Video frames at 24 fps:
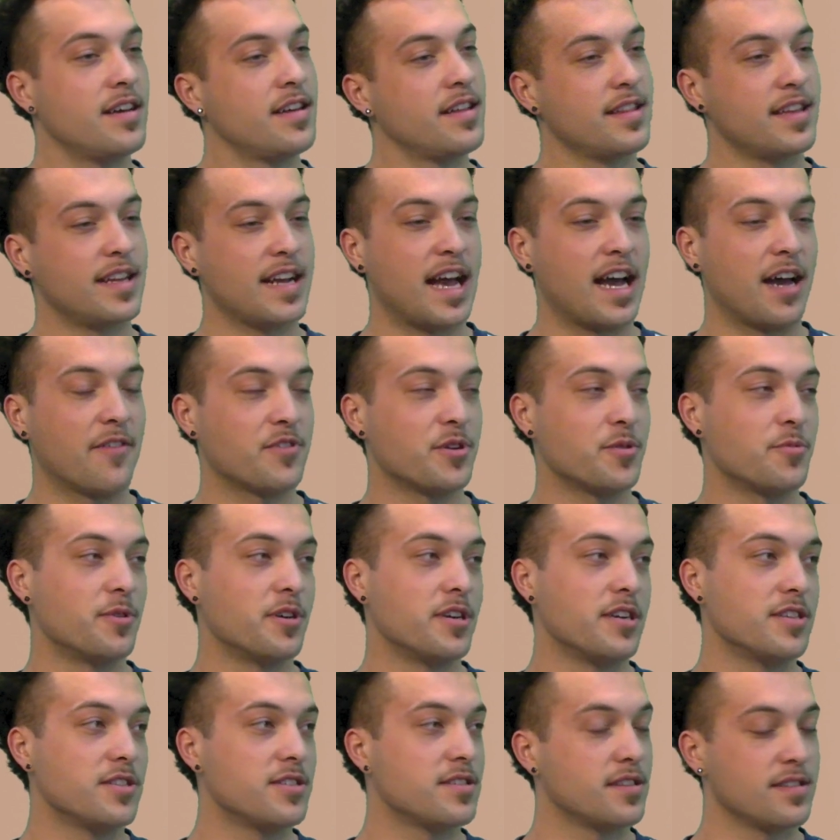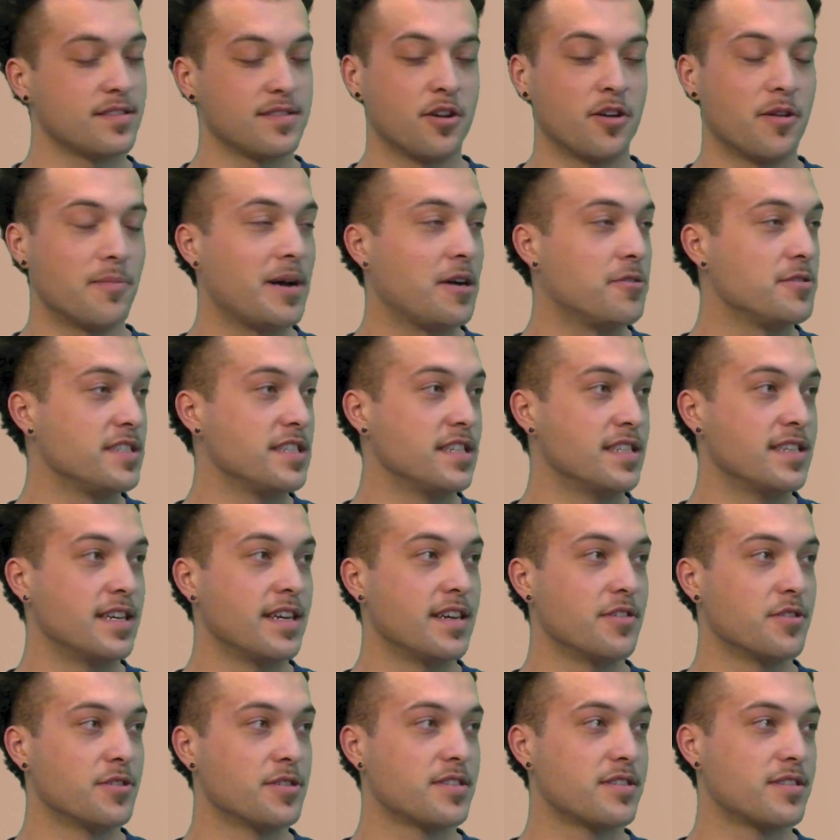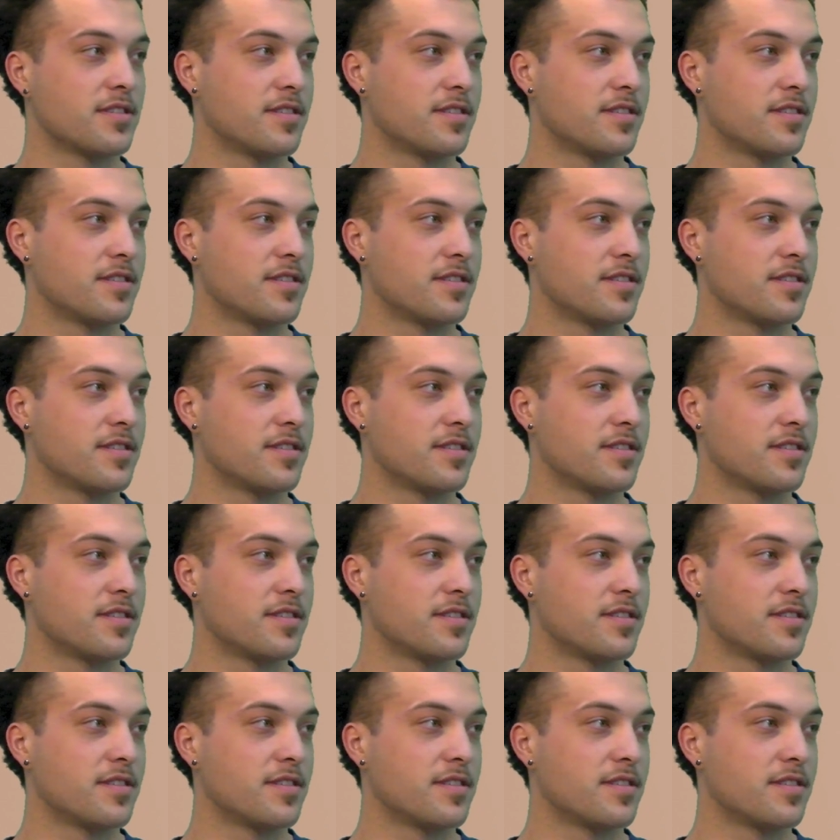Then afterwards, it's all about details.